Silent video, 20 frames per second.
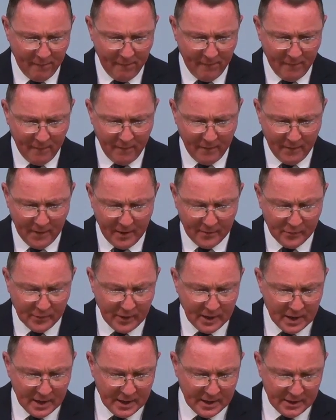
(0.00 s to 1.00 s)
Uh, every
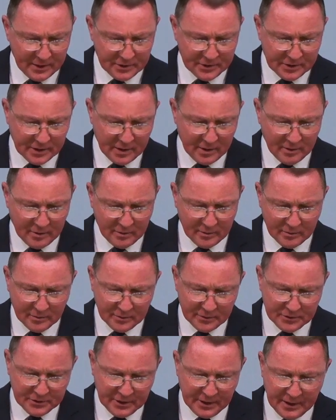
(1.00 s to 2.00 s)
eye shall
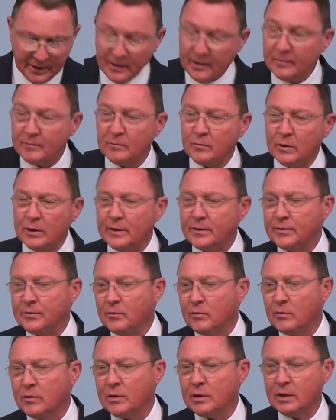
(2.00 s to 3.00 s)
see him with
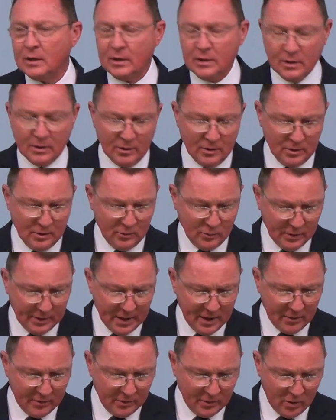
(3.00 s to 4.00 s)
or
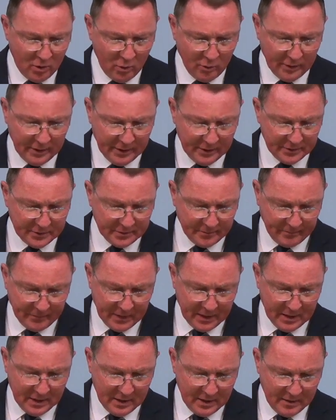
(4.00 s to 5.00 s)
without holiness
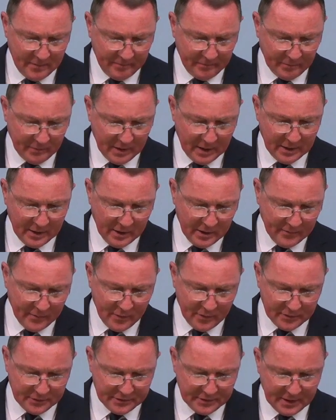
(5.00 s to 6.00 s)
another
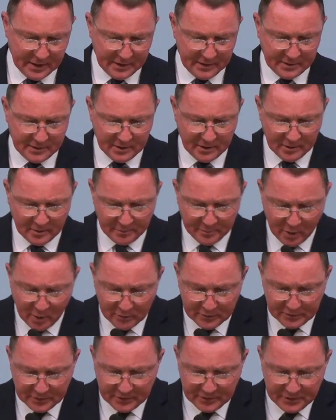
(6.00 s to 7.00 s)
verse that uh,
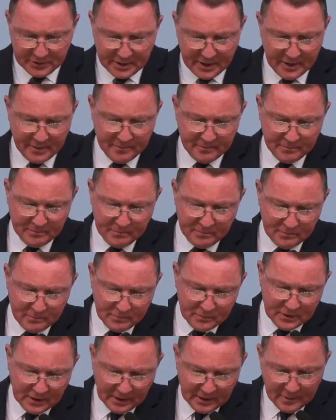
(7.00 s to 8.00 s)
poses the
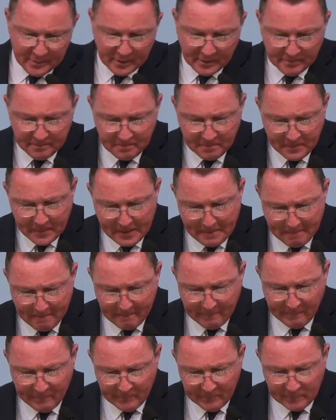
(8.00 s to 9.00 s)
same dilemma
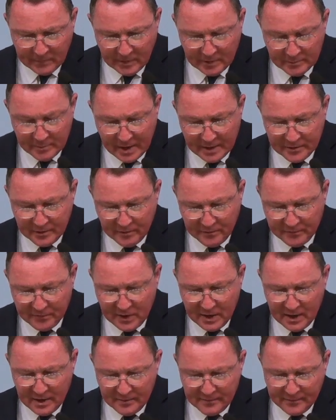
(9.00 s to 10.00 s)
Matthew
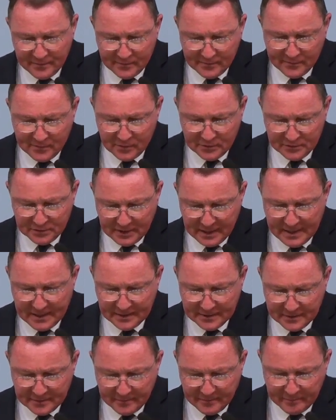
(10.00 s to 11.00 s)
5, verse
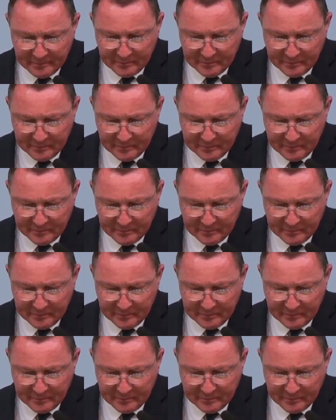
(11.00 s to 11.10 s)
8.